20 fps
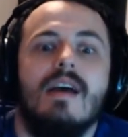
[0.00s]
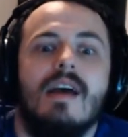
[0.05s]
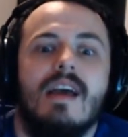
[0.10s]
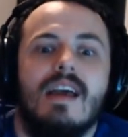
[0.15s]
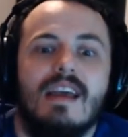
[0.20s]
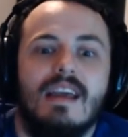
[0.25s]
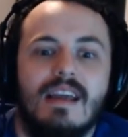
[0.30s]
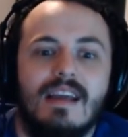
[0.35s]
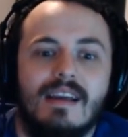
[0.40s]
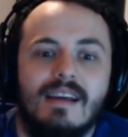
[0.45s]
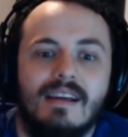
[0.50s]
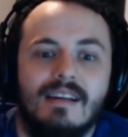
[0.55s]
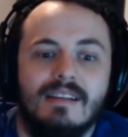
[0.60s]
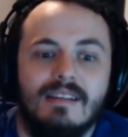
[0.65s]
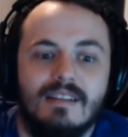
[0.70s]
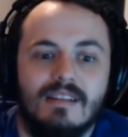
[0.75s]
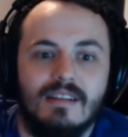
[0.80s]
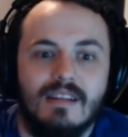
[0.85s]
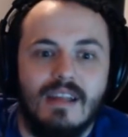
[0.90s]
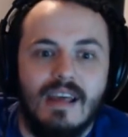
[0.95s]

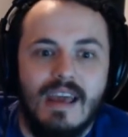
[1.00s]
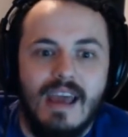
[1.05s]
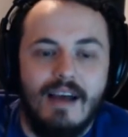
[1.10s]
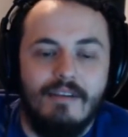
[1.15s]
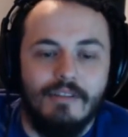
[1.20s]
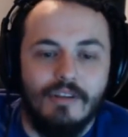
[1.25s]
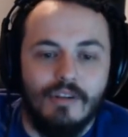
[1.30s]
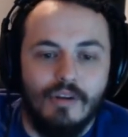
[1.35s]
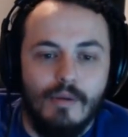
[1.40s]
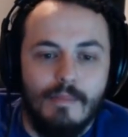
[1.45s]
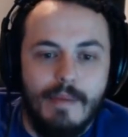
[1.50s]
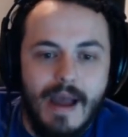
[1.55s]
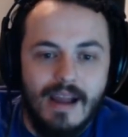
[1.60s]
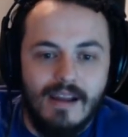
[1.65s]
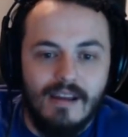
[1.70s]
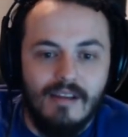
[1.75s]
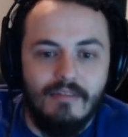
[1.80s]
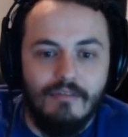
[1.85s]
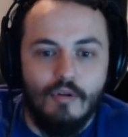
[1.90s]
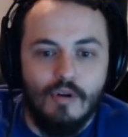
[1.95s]
and they have a little
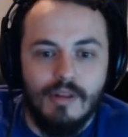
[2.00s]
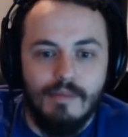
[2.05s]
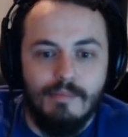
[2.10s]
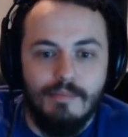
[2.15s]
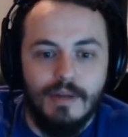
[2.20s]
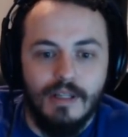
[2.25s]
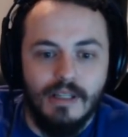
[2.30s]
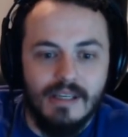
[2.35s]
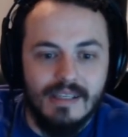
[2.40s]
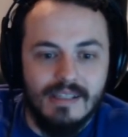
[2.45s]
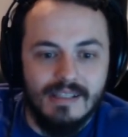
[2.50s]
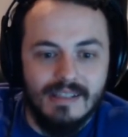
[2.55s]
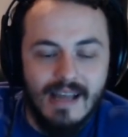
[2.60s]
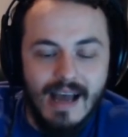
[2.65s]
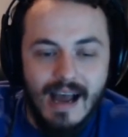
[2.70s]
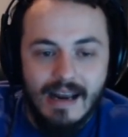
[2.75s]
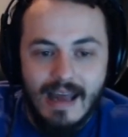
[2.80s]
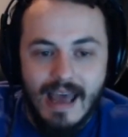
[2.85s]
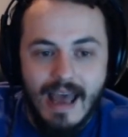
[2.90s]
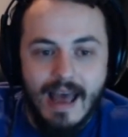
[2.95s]
back and forth. Billy is
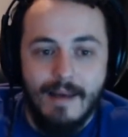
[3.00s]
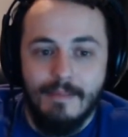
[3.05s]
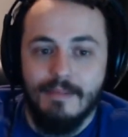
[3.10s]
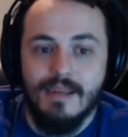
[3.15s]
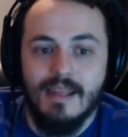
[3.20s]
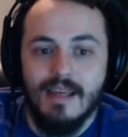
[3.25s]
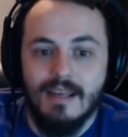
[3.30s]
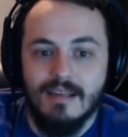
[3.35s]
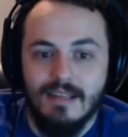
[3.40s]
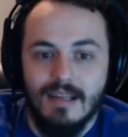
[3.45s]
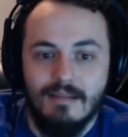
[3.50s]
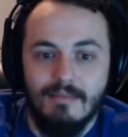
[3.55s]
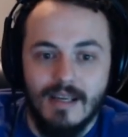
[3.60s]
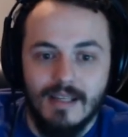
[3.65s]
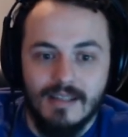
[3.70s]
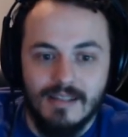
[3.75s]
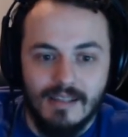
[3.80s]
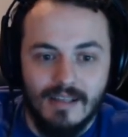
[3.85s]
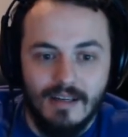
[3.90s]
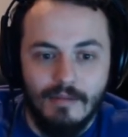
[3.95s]
not happy that
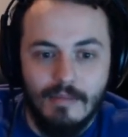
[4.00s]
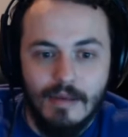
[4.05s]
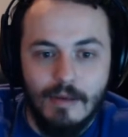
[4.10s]
Deadman's in him.